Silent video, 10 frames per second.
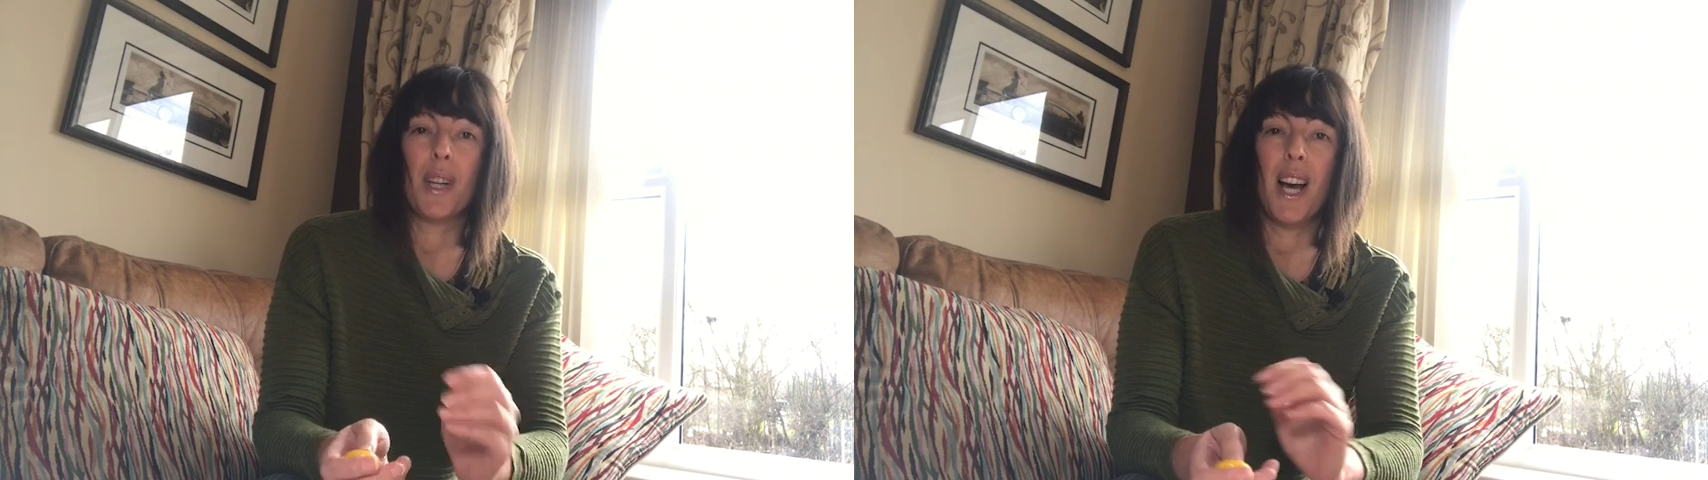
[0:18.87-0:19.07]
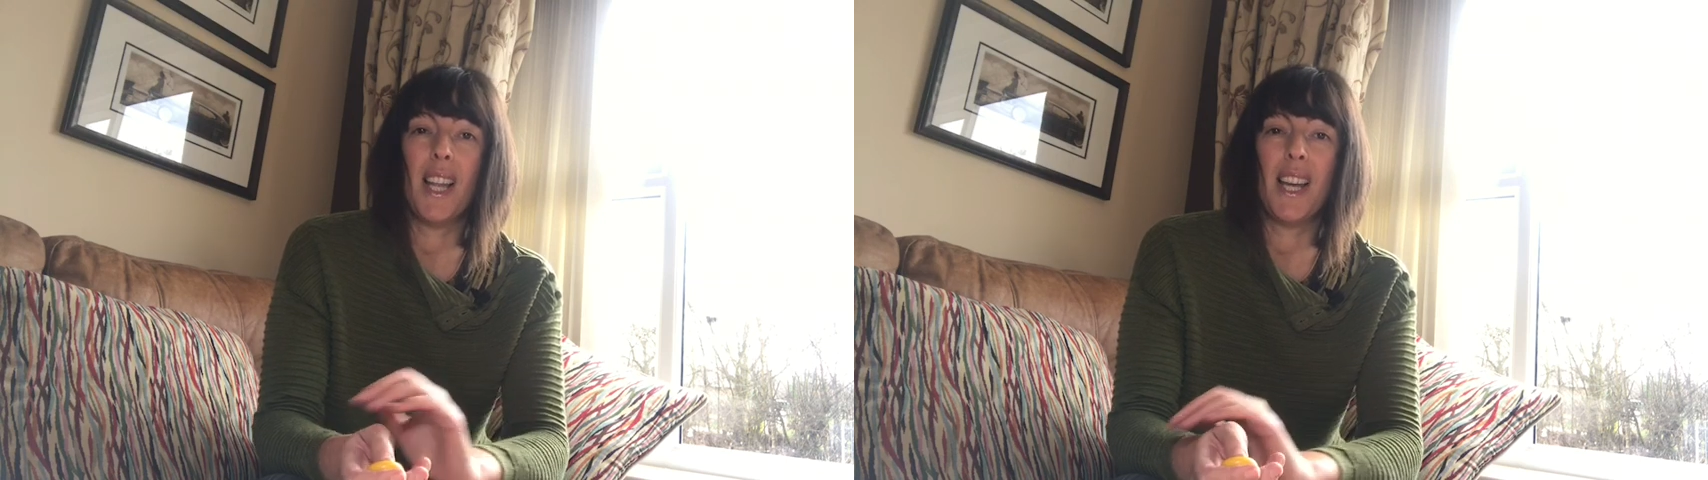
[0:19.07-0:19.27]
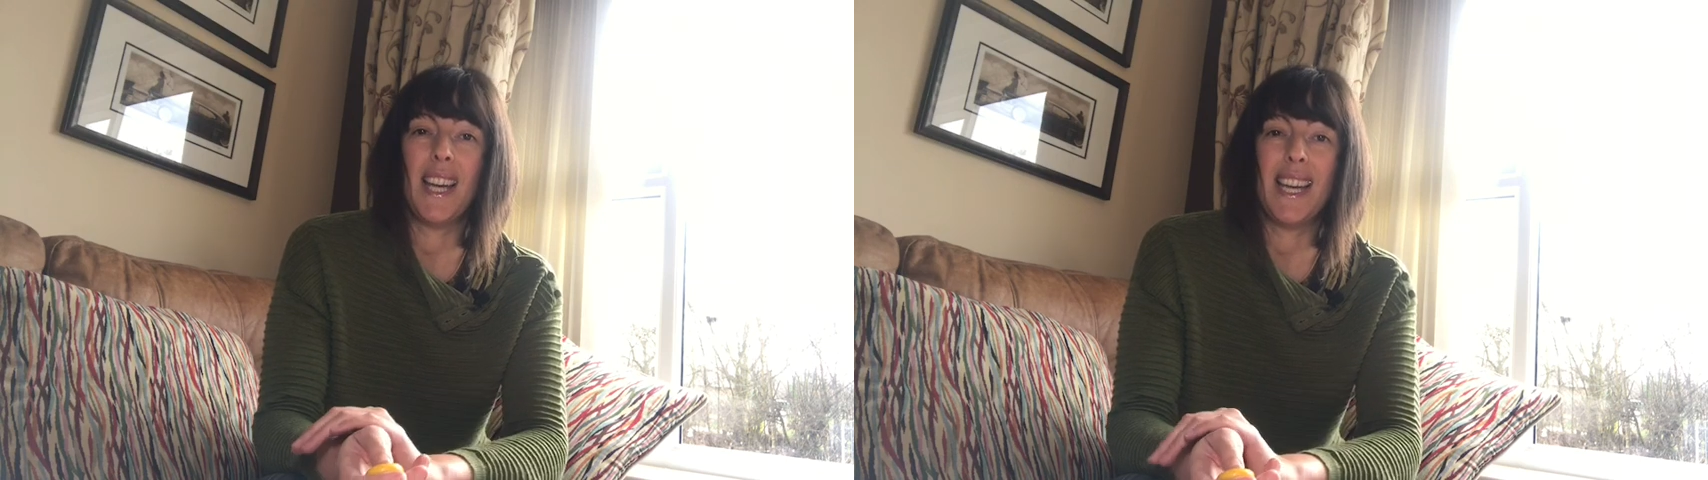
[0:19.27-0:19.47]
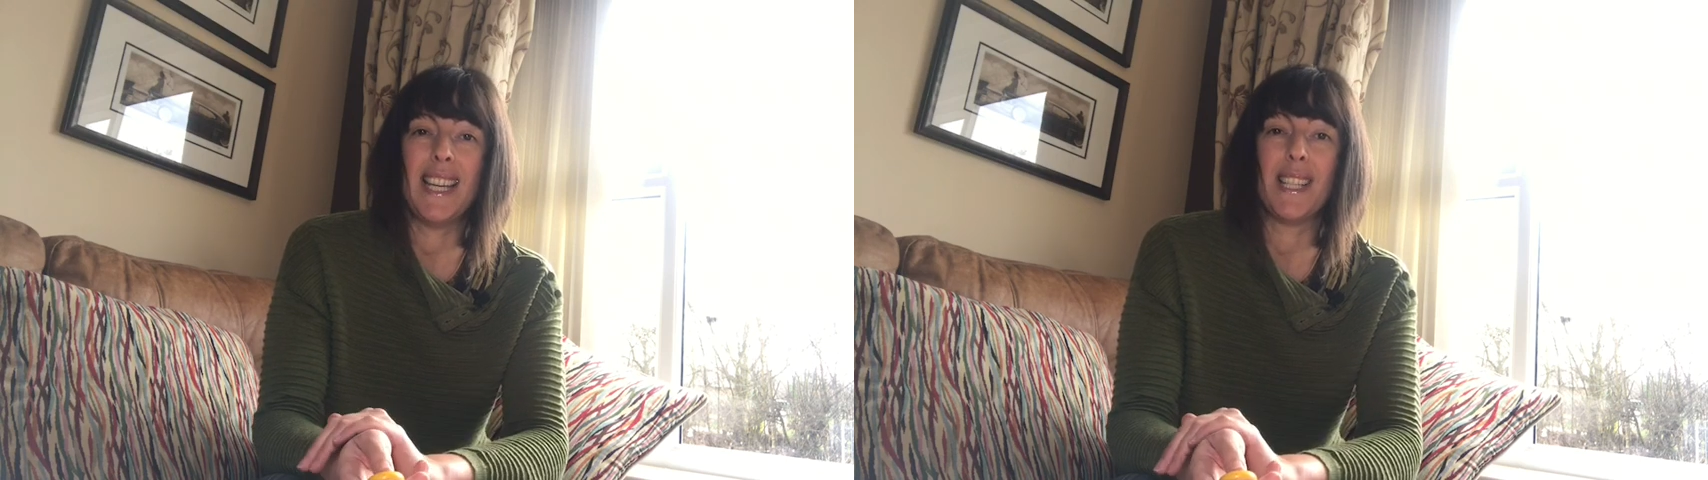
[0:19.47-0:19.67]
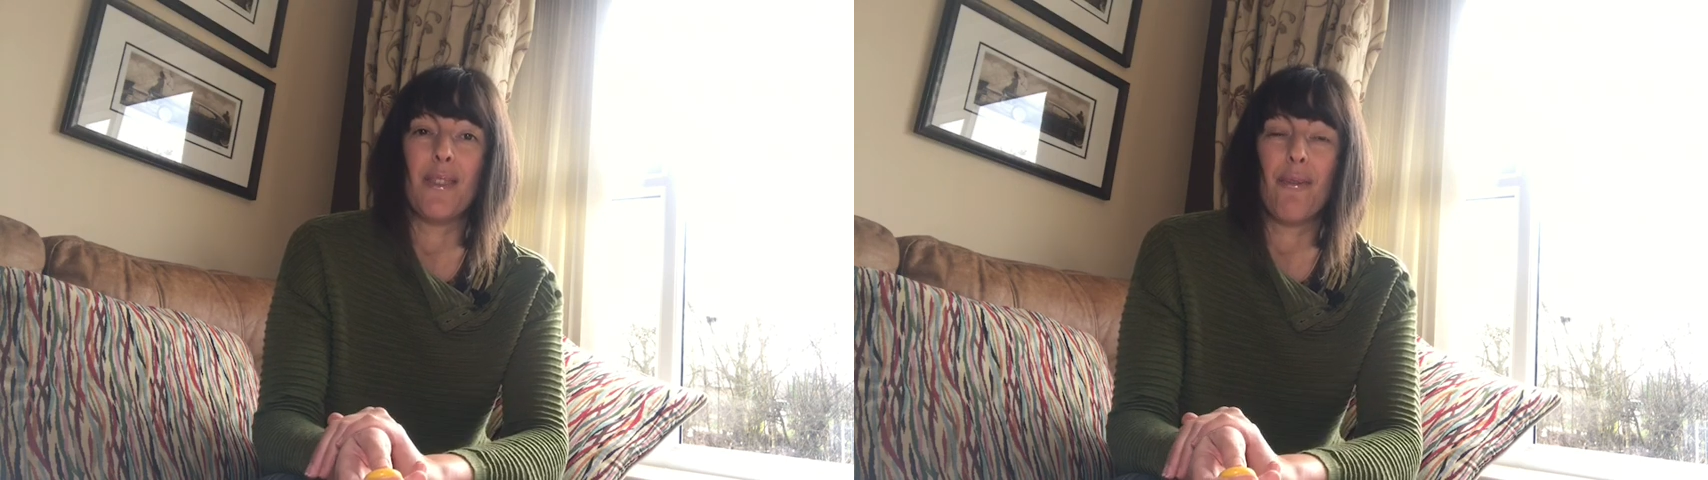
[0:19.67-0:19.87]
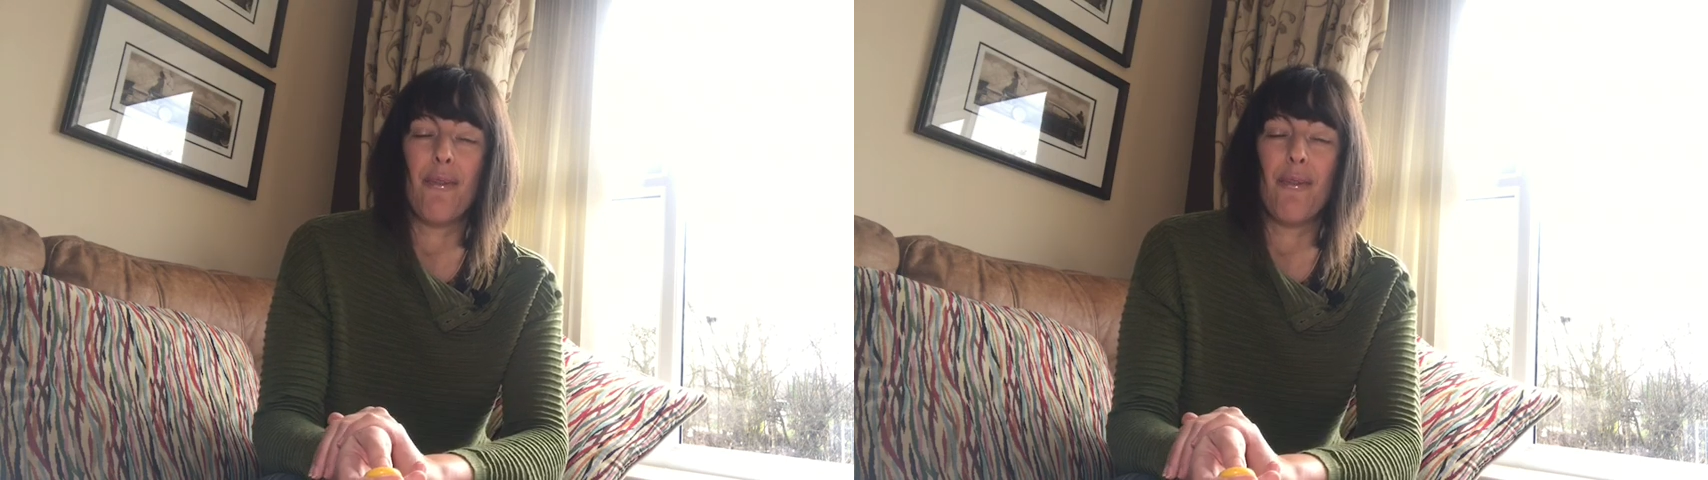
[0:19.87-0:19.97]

colour is